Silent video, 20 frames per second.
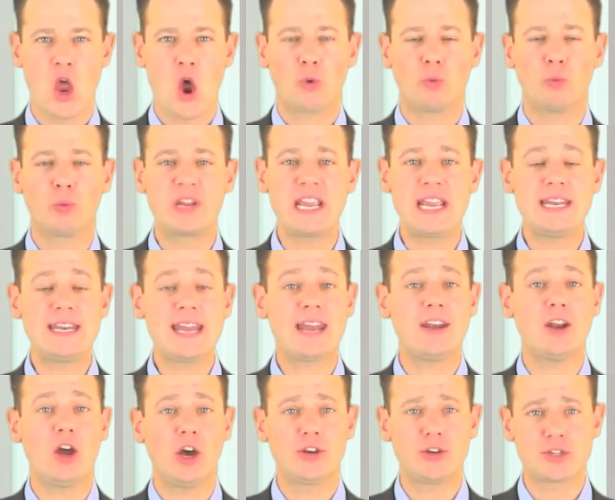Read and
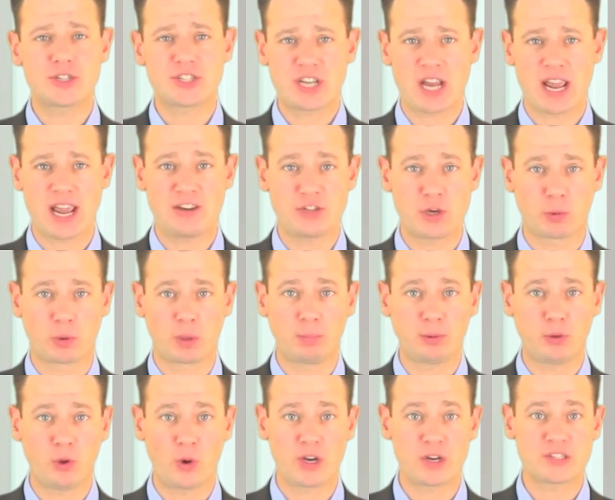understand your
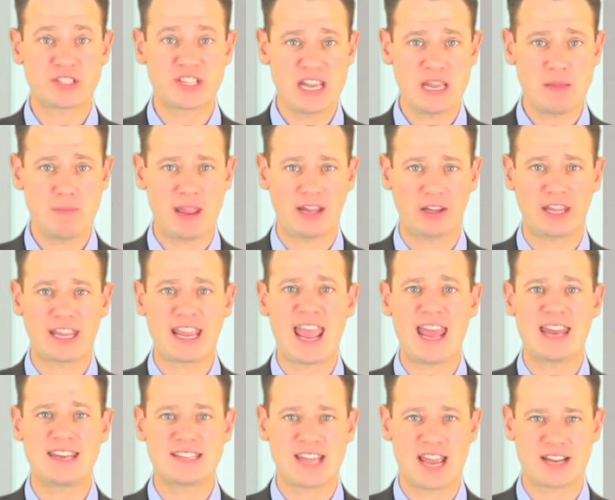employer's emailing
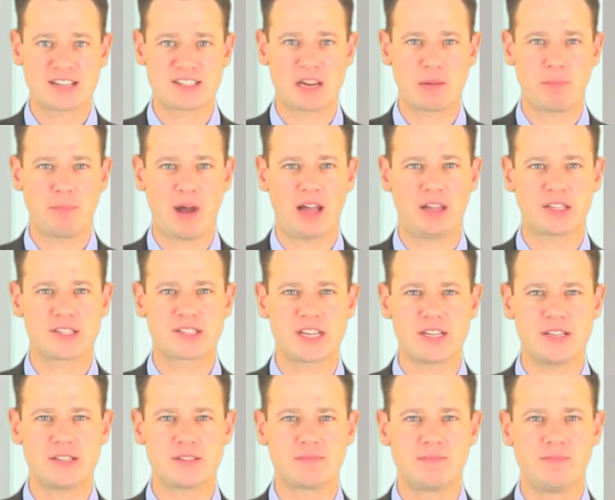and texting
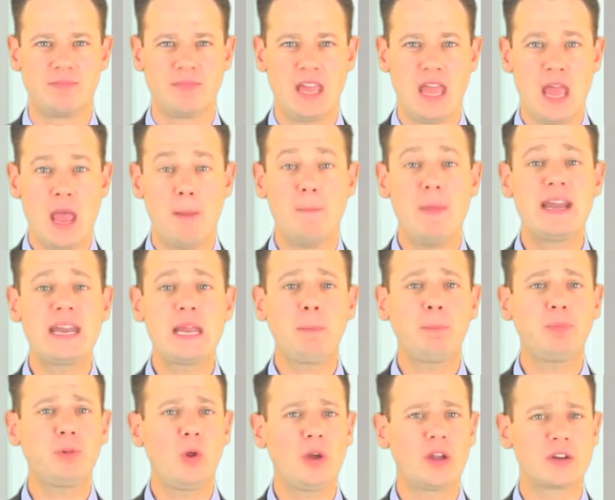policies. Many
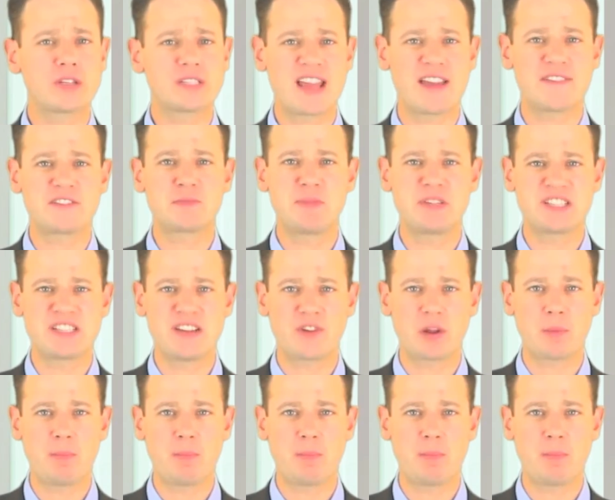employers have specific